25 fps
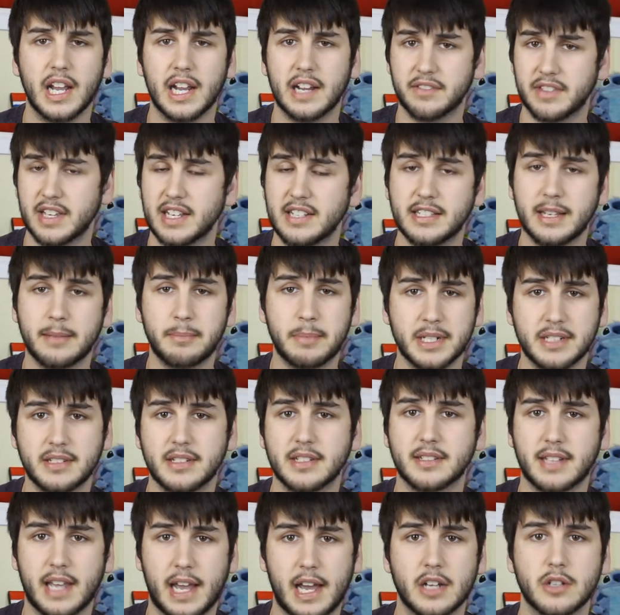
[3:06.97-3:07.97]
If they say
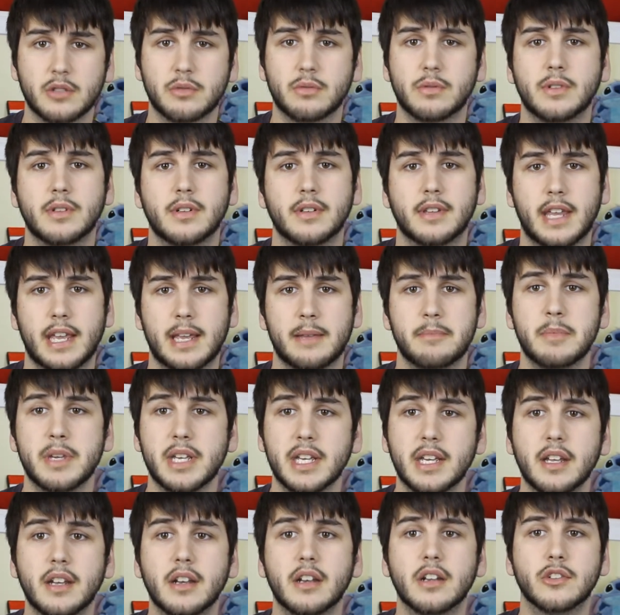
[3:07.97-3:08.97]
business casual, they
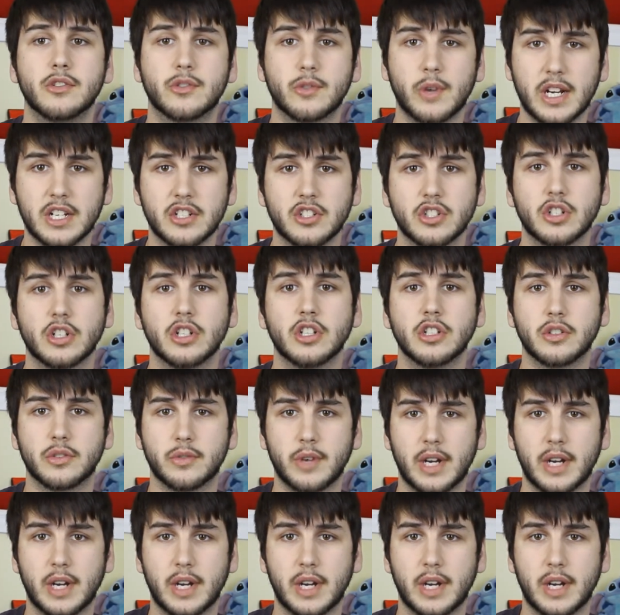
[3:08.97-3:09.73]
mean dress shirt,